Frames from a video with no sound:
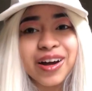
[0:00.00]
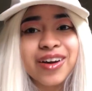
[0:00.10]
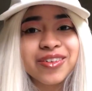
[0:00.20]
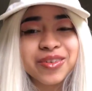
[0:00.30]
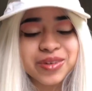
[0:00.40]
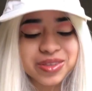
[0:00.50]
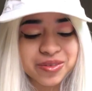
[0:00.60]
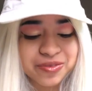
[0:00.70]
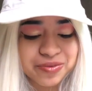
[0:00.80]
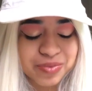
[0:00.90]
I don't know what
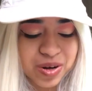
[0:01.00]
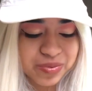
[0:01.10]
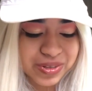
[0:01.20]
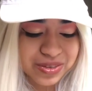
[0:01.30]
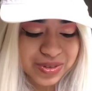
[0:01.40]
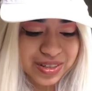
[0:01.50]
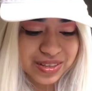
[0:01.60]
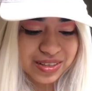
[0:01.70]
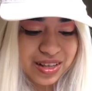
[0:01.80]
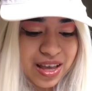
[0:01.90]
the purpose was.